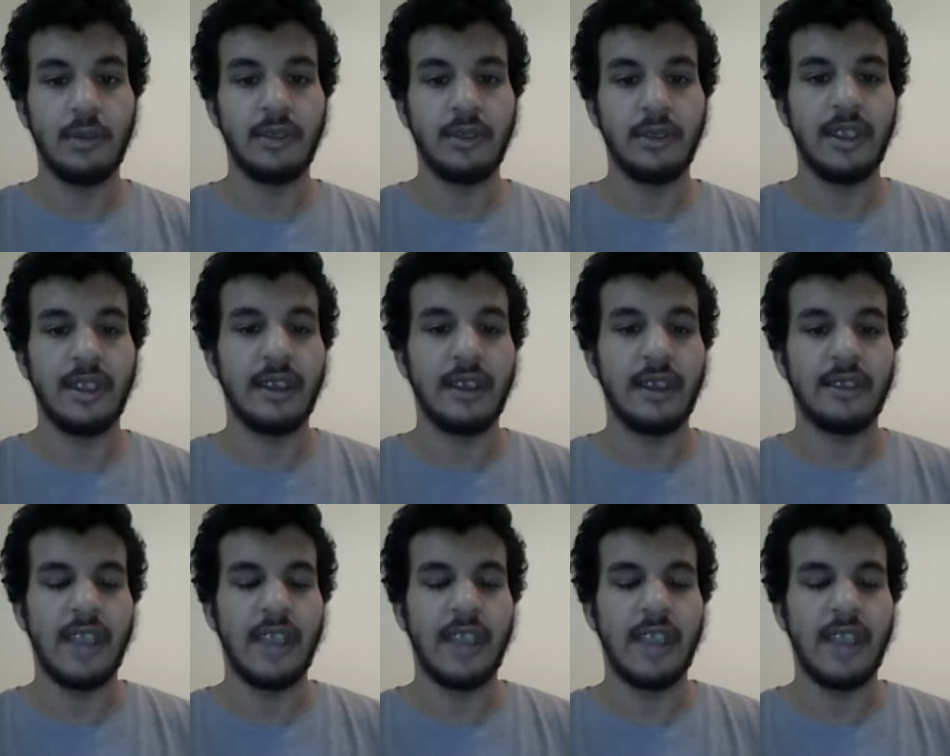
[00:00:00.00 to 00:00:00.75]
looking at
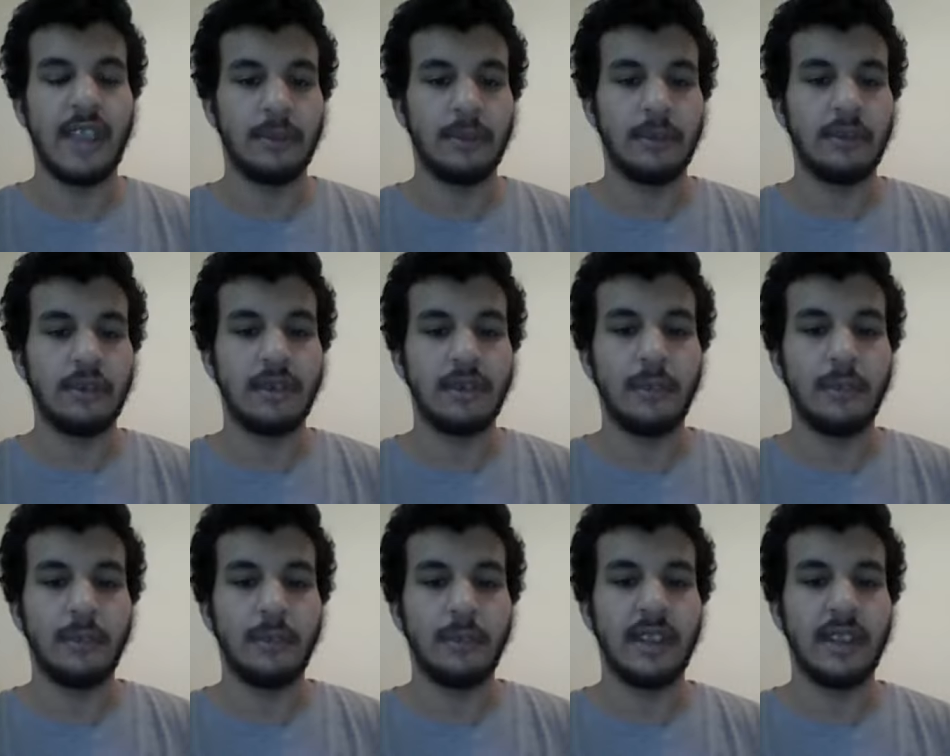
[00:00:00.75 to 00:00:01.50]
his camera or
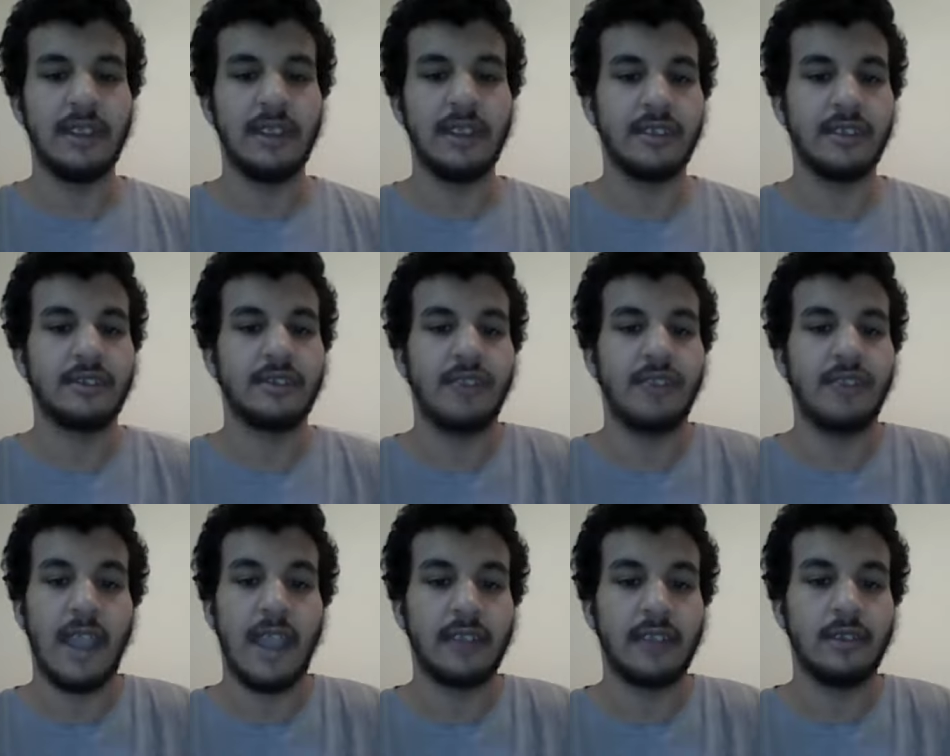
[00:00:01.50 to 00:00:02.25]
something, and he just
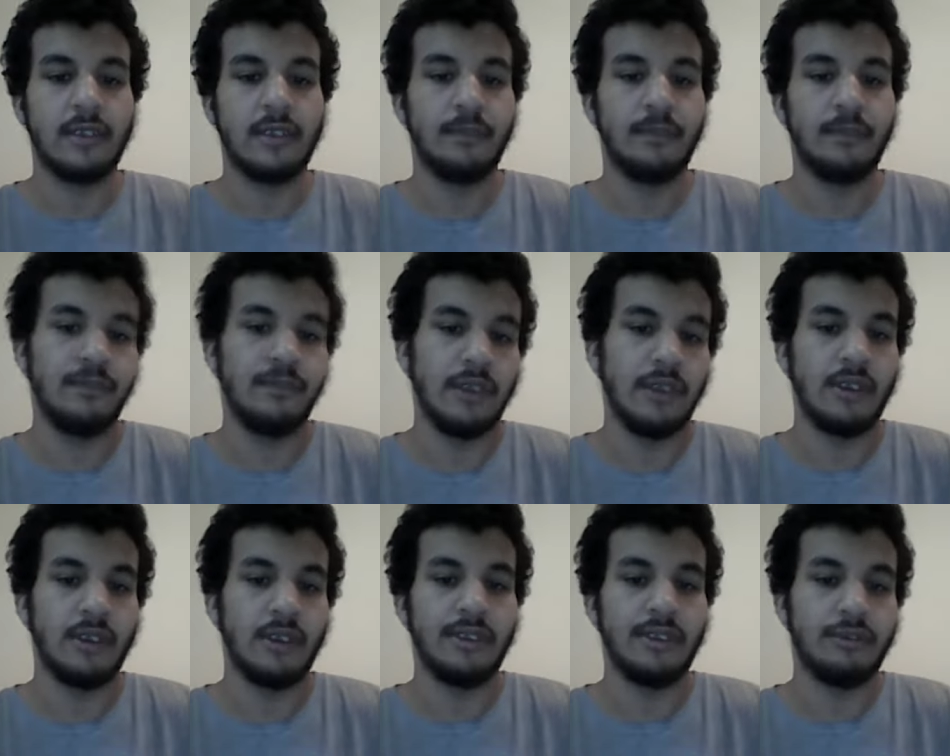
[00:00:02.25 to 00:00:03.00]
attacked him.
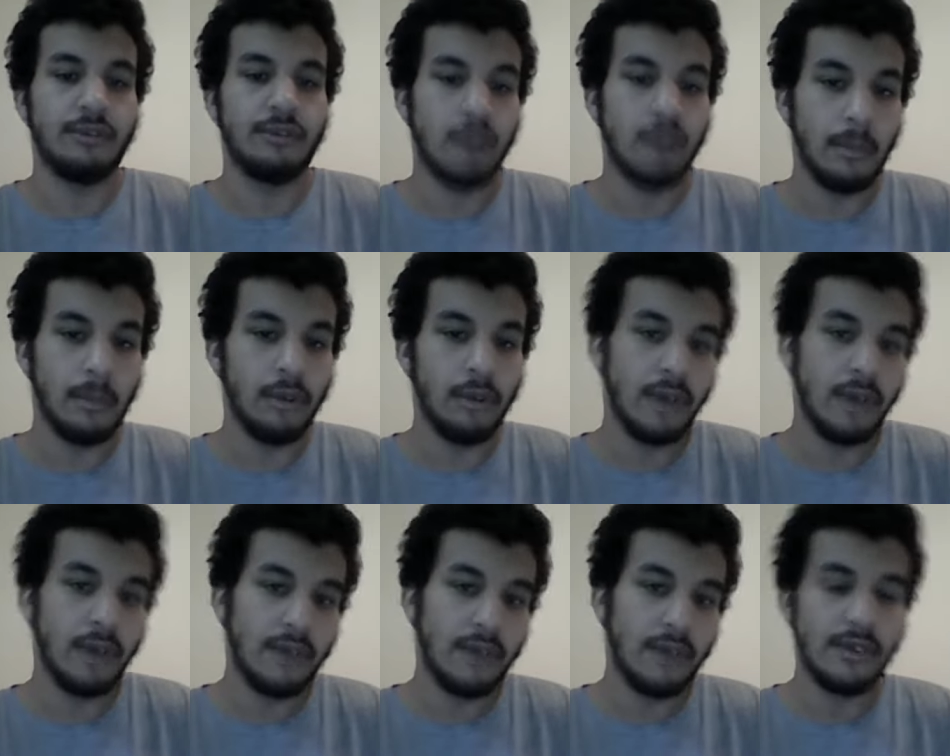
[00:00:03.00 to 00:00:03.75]
Because he's
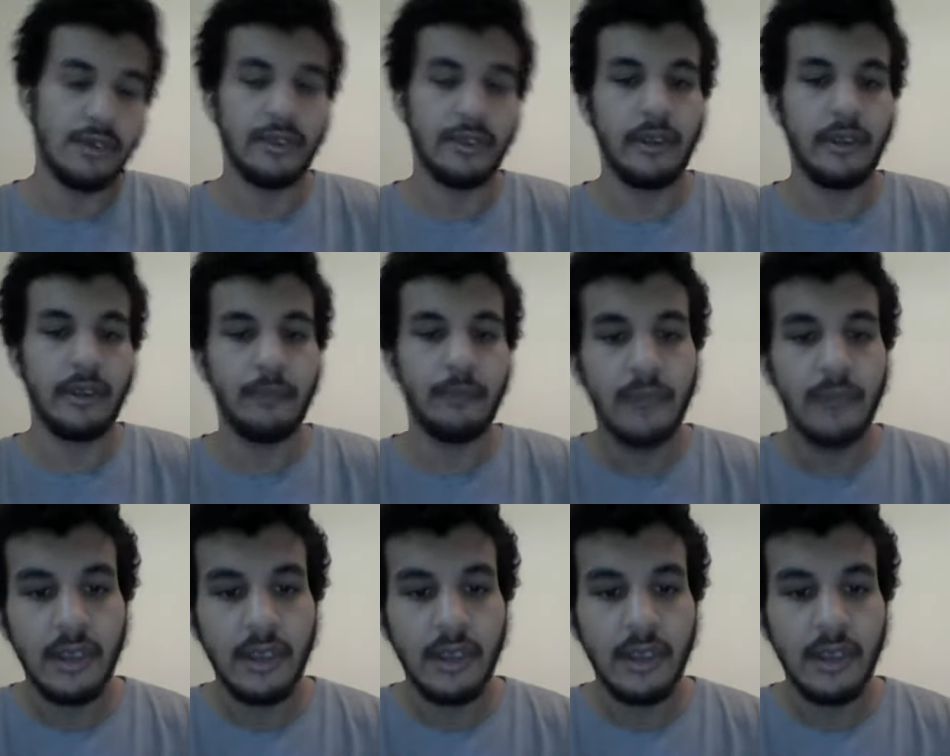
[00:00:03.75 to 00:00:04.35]
troubled, obviously.